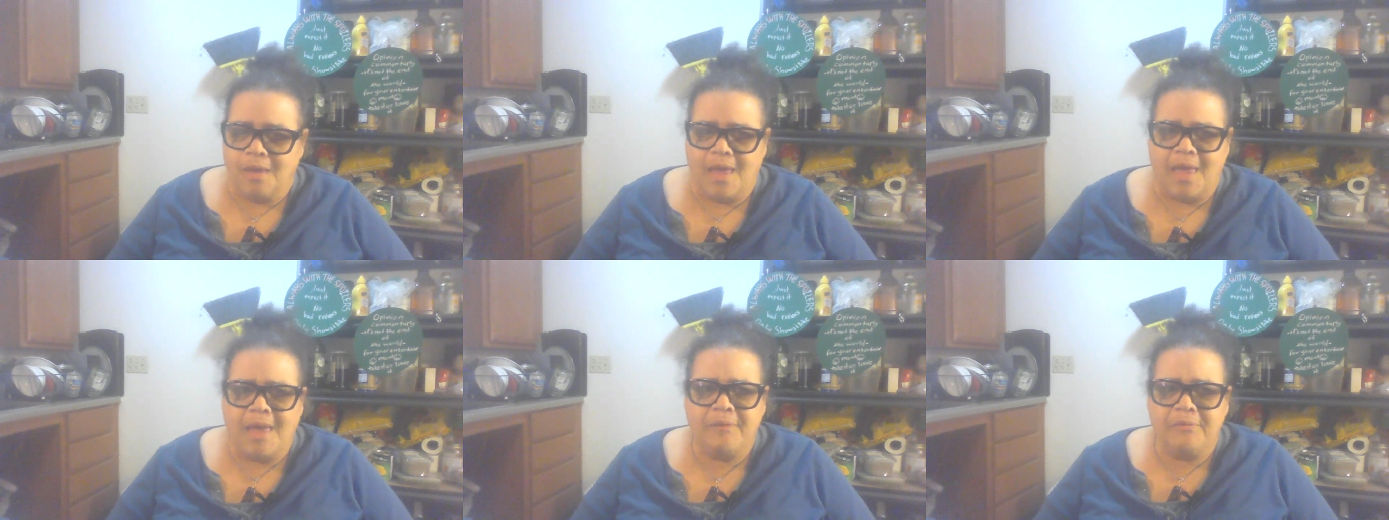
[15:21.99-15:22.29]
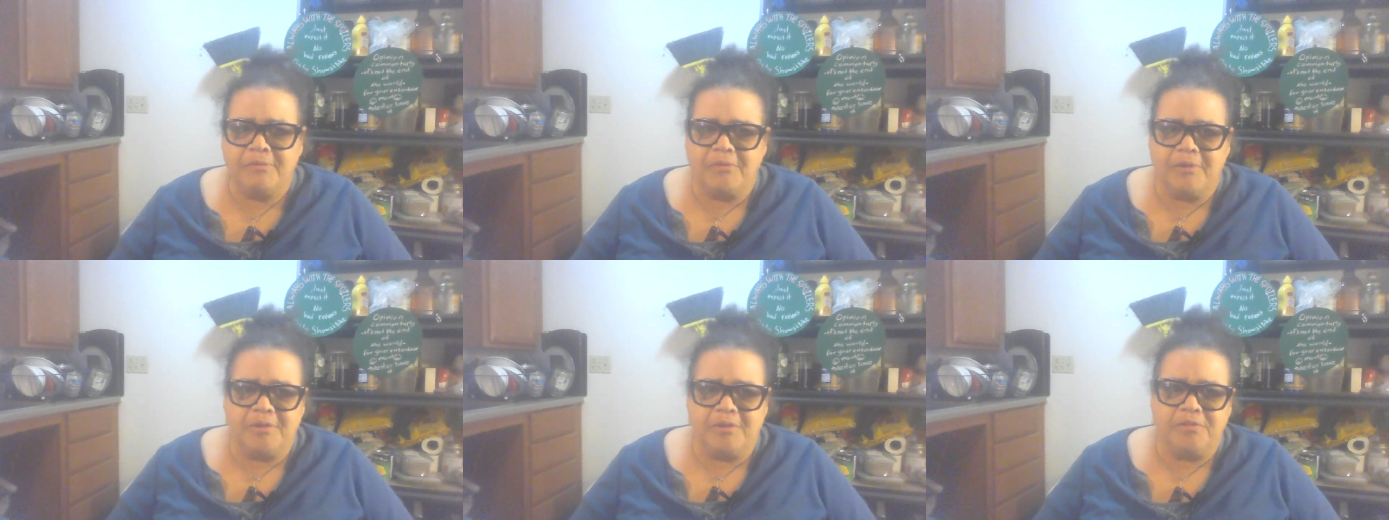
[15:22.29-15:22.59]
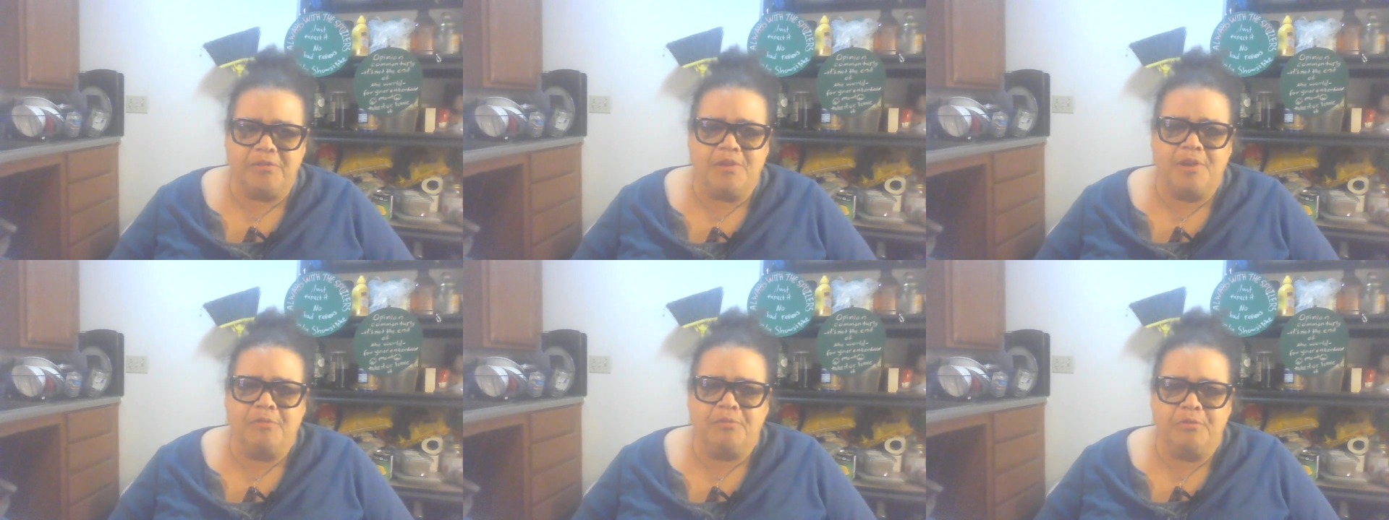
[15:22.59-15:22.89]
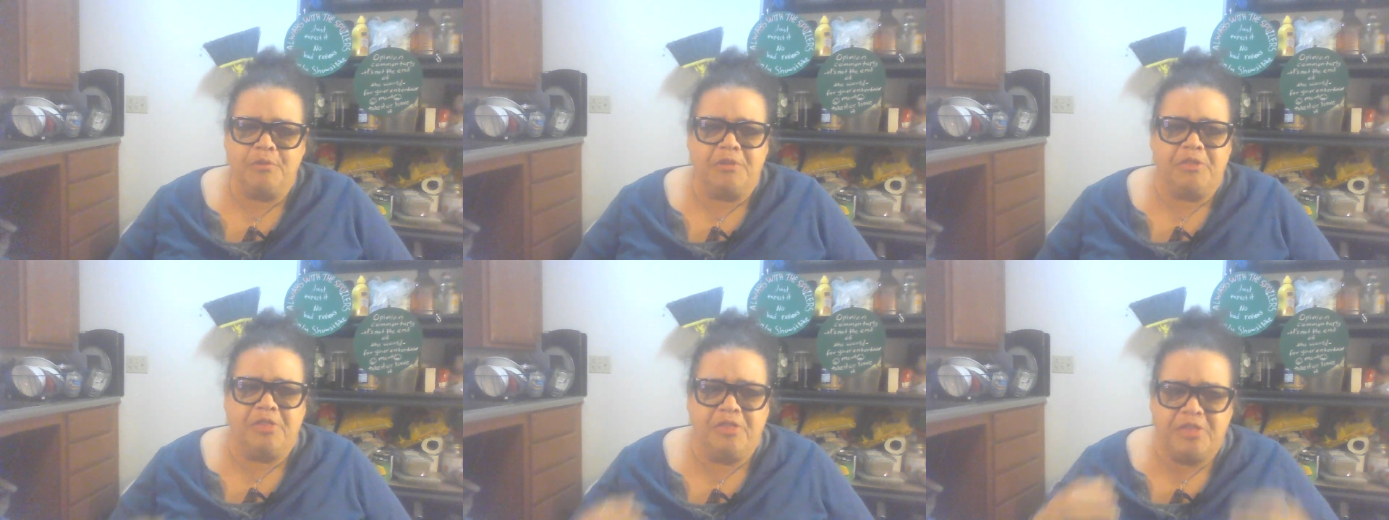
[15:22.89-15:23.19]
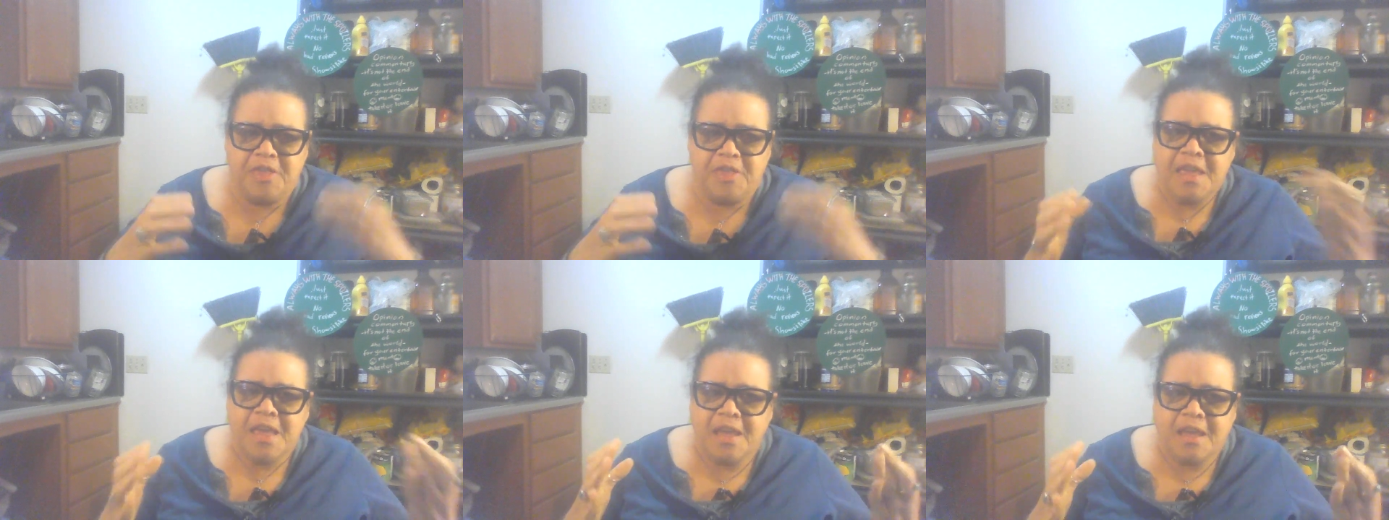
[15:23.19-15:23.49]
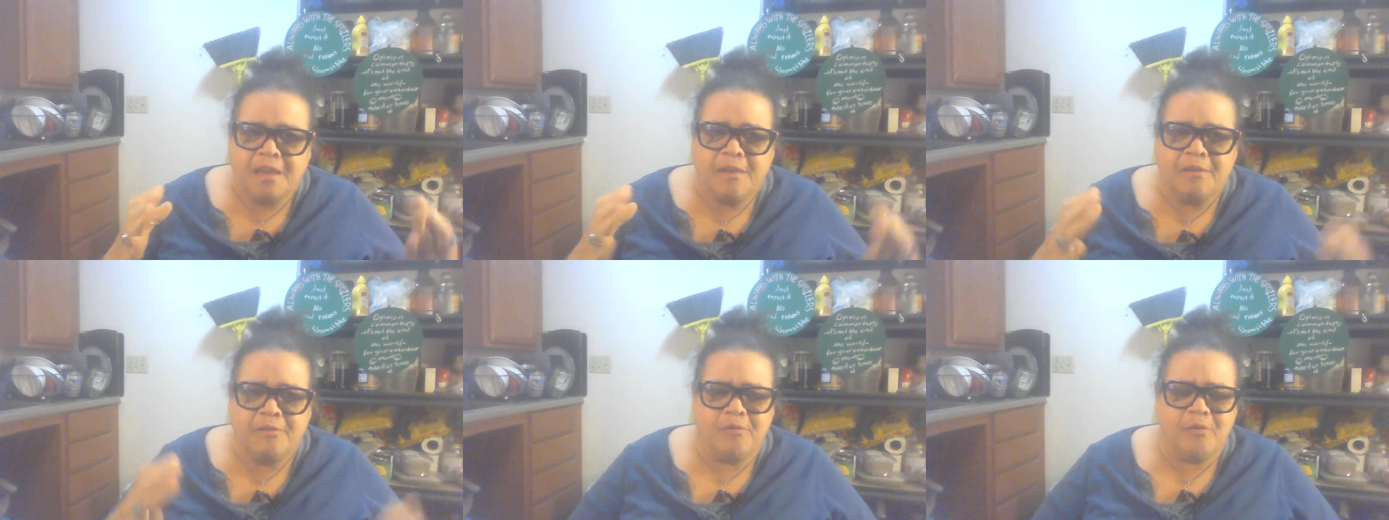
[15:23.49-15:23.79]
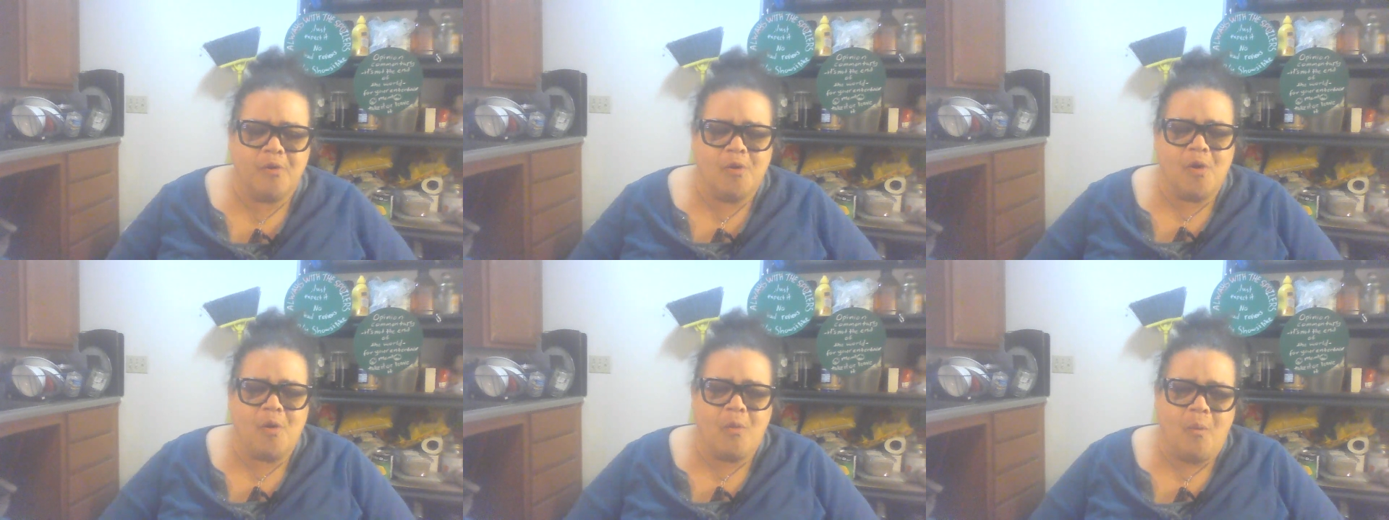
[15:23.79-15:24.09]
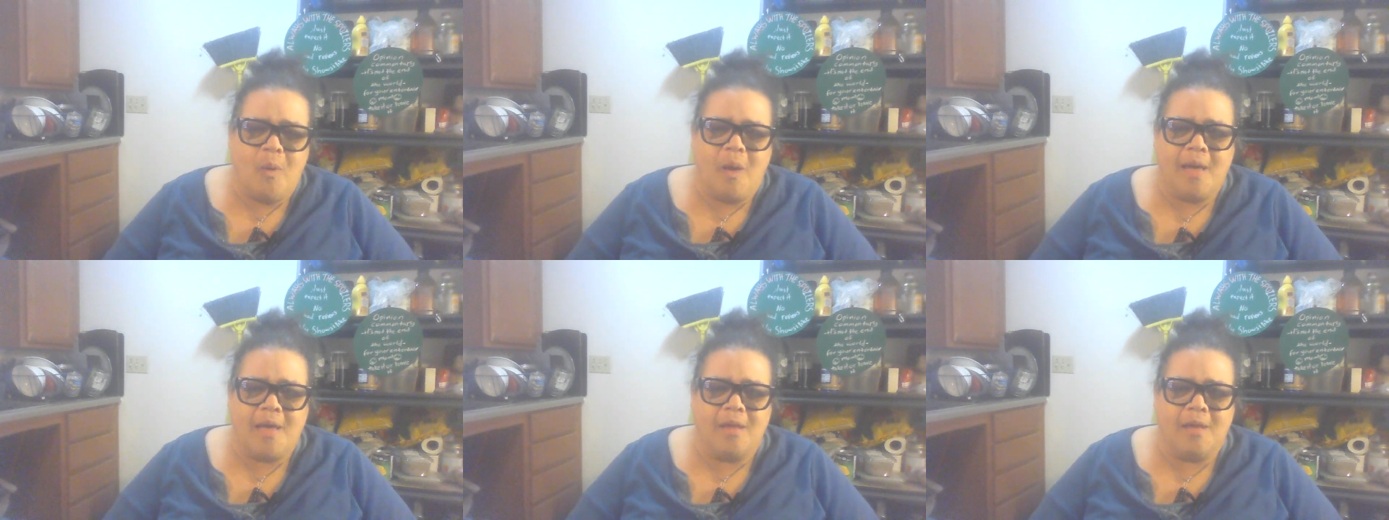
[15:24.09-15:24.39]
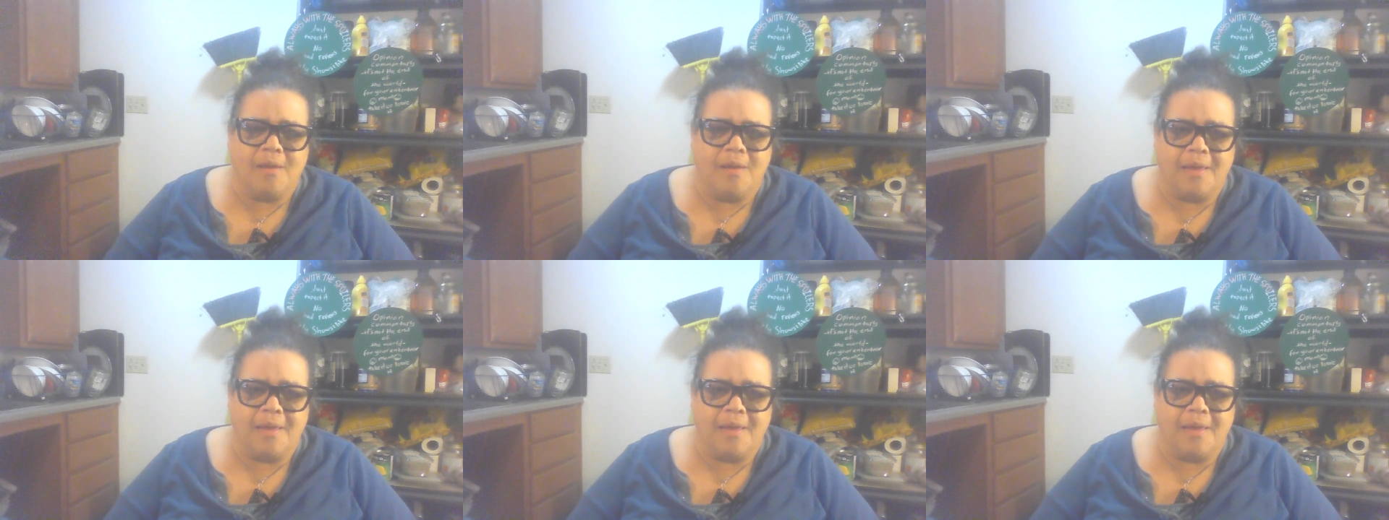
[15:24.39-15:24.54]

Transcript: have a different think for a while.